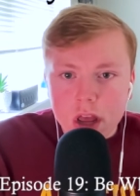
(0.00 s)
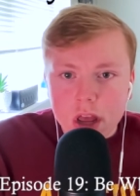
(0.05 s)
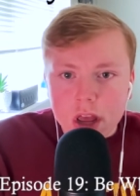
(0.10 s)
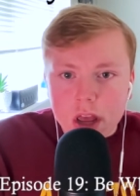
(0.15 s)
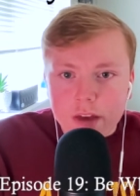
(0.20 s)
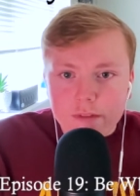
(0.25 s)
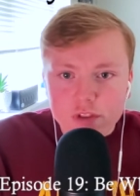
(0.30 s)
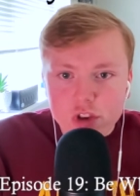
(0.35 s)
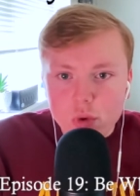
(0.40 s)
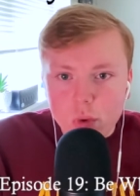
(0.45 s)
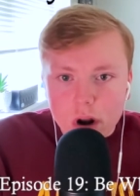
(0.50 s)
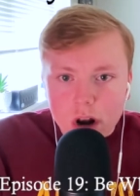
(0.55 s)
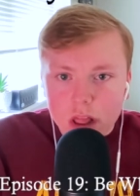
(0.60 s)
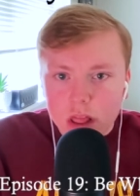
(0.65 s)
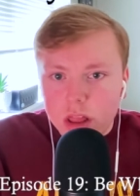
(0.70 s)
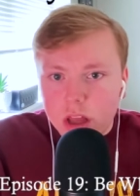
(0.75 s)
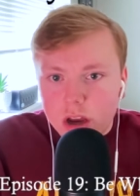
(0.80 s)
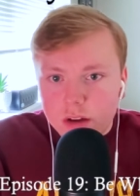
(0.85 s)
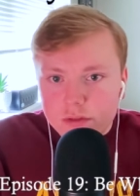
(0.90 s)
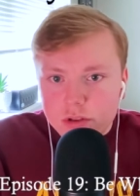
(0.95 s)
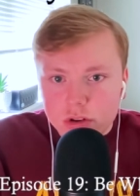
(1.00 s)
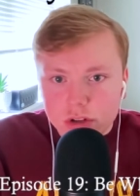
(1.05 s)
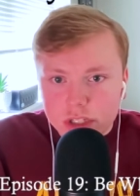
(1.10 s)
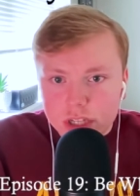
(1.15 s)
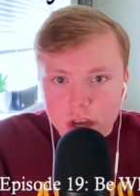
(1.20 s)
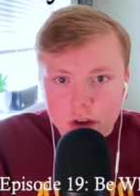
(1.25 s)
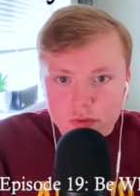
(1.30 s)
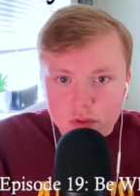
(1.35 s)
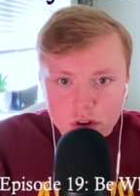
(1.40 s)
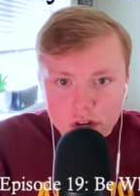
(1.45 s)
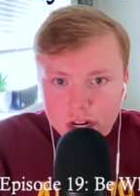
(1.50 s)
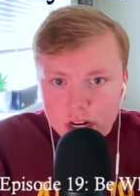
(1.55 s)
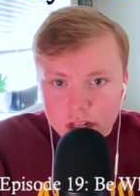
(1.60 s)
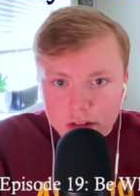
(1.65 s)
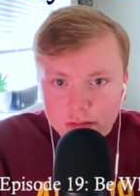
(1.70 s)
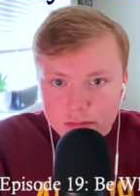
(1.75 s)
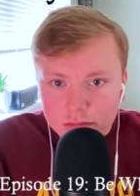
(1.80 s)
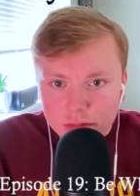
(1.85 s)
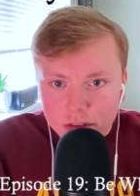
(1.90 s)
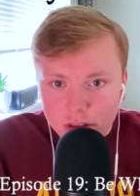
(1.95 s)
if you want to love yourself, you need
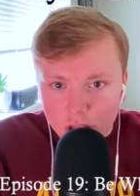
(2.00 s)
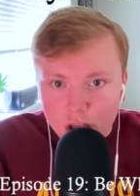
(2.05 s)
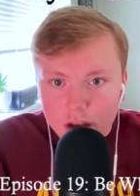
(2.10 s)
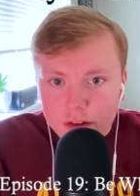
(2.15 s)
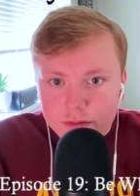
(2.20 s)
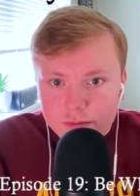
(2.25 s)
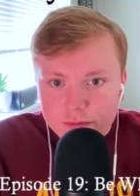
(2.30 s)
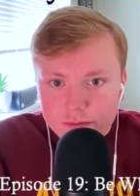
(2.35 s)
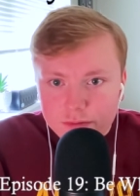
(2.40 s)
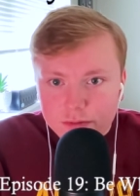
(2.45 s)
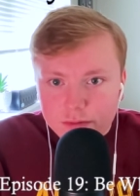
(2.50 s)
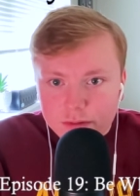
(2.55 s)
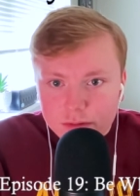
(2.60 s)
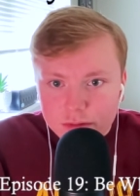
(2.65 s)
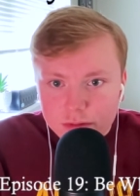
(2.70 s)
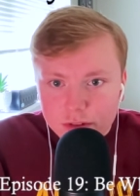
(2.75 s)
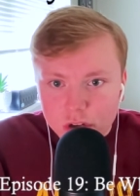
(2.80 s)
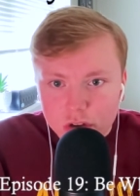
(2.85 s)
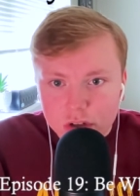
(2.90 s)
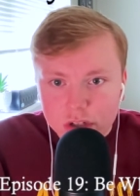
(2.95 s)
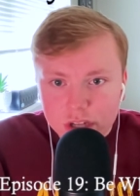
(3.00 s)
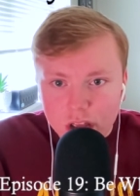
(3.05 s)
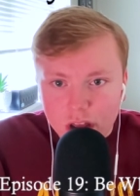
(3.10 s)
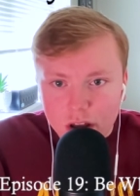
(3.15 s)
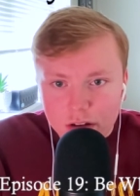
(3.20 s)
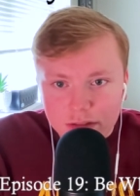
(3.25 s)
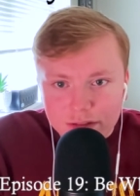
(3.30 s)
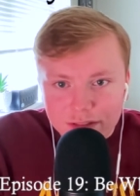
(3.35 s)
to love yourself.